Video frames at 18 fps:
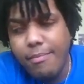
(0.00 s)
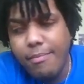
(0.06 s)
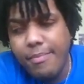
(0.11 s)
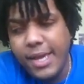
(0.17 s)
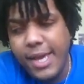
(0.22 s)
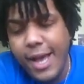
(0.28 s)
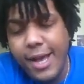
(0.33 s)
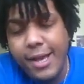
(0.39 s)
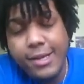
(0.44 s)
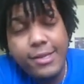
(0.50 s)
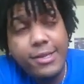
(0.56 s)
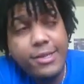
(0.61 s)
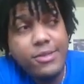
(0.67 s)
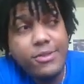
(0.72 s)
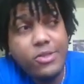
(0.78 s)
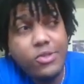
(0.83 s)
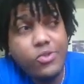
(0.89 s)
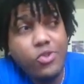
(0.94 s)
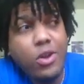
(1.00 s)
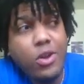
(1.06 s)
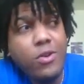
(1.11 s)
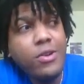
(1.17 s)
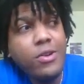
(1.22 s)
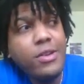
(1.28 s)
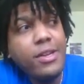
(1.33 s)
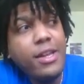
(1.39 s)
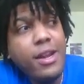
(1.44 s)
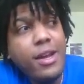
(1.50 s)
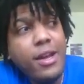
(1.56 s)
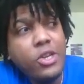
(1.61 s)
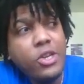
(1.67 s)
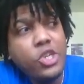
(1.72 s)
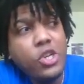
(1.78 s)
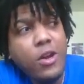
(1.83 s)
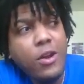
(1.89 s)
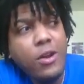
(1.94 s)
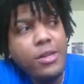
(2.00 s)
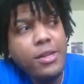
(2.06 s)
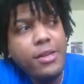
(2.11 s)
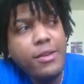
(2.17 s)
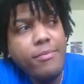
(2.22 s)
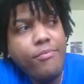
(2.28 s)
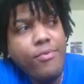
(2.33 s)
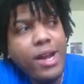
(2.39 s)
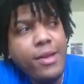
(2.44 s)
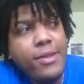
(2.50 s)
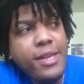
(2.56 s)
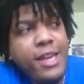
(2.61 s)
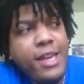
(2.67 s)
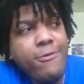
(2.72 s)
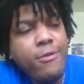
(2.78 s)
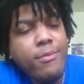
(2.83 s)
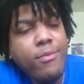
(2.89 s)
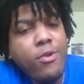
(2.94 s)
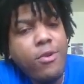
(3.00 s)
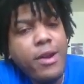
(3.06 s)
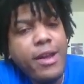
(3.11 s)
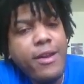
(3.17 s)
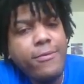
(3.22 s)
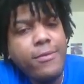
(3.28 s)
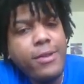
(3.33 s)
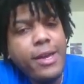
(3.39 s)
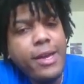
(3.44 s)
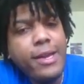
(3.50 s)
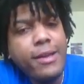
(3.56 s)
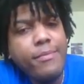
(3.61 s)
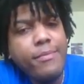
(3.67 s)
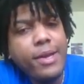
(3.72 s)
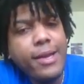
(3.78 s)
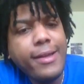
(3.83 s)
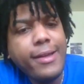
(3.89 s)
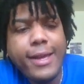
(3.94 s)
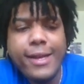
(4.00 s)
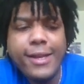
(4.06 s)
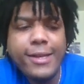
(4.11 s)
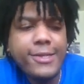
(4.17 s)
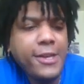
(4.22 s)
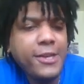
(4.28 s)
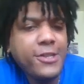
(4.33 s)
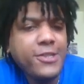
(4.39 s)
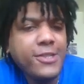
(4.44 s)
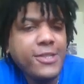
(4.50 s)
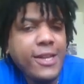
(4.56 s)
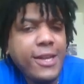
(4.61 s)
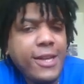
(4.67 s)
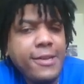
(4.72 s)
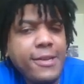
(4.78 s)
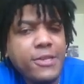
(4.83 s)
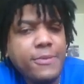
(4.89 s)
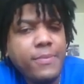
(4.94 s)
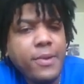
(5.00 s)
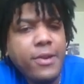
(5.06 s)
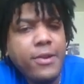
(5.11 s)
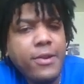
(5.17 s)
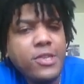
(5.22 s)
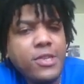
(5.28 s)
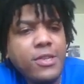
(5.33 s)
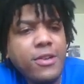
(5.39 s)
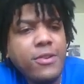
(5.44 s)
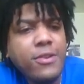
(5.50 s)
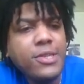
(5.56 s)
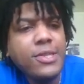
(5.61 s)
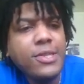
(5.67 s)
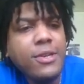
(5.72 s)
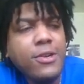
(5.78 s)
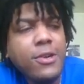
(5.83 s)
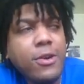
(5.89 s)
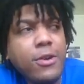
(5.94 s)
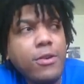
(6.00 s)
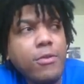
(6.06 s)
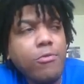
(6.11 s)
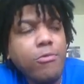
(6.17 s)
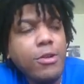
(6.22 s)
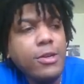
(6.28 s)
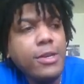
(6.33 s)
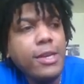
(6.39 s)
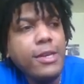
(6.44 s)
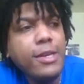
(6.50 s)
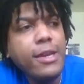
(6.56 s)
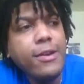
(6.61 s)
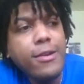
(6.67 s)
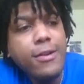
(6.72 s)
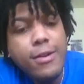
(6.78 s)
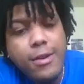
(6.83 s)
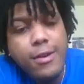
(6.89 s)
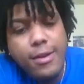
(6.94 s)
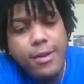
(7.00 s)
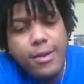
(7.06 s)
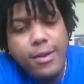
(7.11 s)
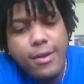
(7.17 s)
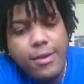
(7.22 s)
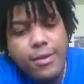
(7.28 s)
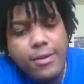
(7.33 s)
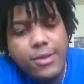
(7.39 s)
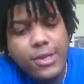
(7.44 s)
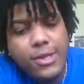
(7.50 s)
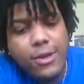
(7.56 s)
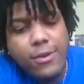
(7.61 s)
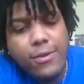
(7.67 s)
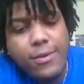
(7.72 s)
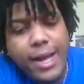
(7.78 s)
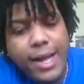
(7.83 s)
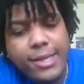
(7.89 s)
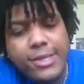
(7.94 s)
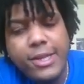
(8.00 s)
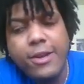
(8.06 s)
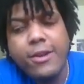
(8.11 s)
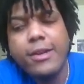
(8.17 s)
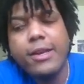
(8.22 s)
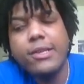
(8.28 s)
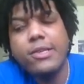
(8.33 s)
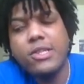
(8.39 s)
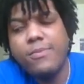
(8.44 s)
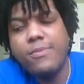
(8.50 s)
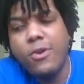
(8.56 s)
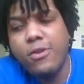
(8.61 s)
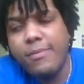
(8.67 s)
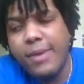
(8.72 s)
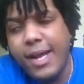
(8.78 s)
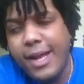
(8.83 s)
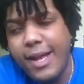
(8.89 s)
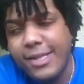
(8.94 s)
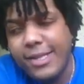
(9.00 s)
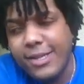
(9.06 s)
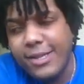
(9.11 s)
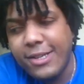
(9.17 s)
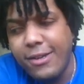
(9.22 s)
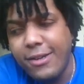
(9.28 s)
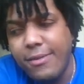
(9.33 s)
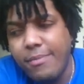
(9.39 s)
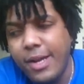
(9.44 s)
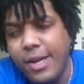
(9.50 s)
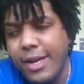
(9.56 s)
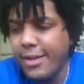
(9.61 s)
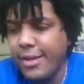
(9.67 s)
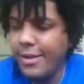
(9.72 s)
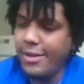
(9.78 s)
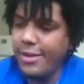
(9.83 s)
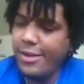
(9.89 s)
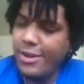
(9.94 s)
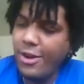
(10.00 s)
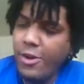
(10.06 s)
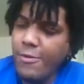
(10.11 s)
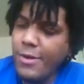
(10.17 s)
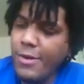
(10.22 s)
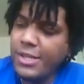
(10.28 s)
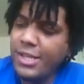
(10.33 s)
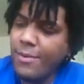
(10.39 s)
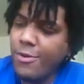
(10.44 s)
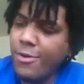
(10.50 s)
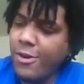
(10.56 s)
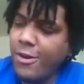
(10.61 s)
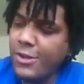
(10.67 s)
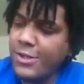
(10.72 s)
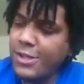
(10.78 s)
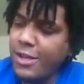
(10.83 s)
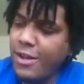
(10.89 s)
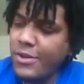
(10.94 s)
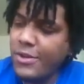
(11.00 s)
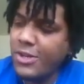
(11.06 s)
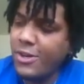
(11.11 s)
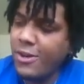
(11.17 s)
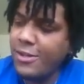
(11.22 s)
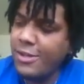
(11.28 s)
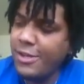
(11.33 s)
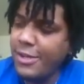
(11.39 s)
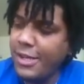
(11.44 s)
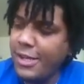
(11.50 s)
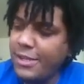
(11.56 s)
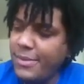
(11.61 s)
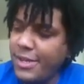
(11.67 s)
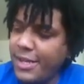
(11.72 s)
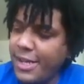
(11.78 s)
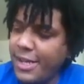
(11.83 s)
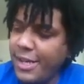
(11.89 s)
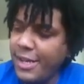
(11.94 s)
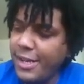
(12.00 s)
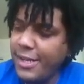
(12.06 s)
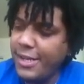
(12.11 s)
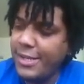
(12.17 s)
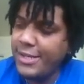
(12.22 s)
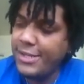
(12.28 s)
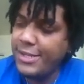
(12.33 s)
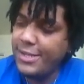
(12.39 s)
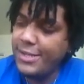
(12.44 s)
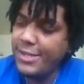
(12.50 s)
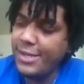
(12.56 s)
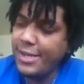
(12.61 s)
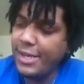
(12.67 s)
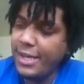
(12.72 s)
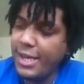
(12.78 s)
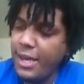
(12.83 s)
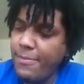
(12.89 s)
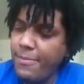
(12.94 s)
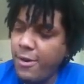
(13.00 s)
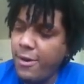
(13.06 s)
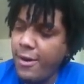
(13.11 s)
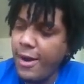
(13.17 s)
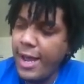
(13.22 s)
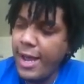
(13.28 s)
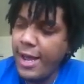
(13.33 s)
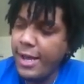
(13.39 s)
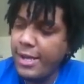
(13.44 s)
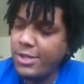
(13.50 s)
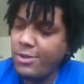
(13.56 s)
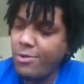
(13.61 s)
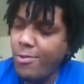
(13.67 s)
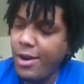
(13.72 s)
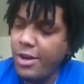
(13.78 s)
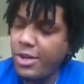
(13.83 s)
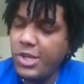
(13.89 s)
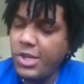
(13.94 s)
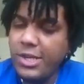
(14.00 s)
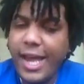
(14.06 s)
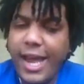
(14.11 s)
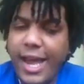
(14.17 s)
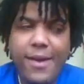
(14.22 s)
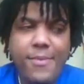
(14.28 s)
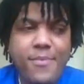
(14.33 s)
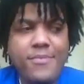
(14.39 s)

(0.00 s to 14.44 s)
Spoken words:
Bianca's stronger than Charlotte, probably even more athletic, but like I said, it's just the inexperience, you know. It's still her rookie year, so I'd see her getting smoked by Asuka. But the only reason I'm crossing out Charlotte is because keep her ass where she's at.